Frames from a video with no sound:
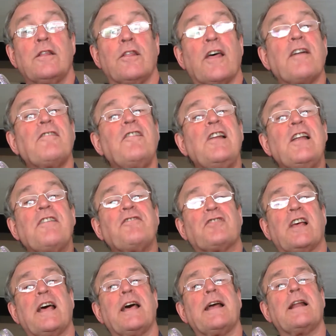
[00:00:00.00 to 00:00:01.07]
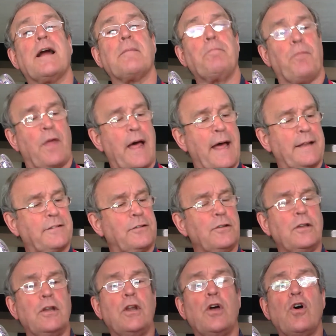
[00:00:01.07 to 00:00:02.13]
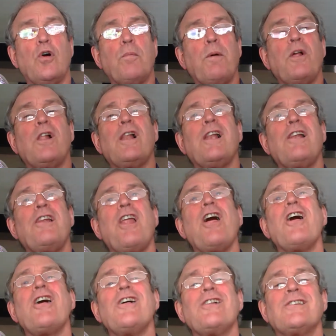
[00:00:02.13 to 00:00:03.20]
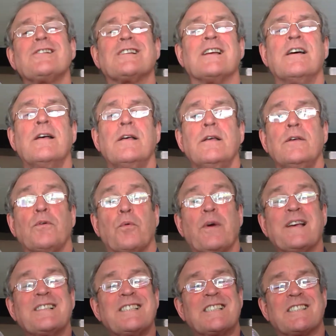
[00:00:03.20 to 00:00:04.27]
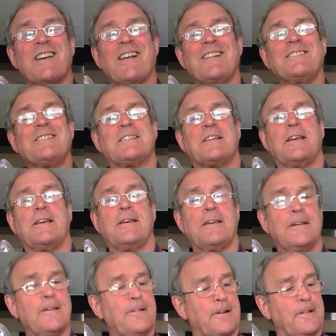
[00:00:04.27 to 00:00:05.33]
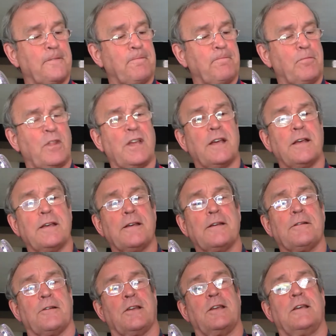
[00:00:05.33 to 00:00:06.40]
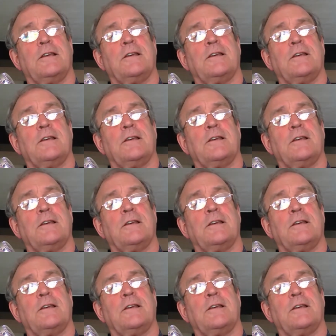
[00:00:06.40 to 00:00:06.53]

They've lifted up that noble lord with a salt tear in their ear,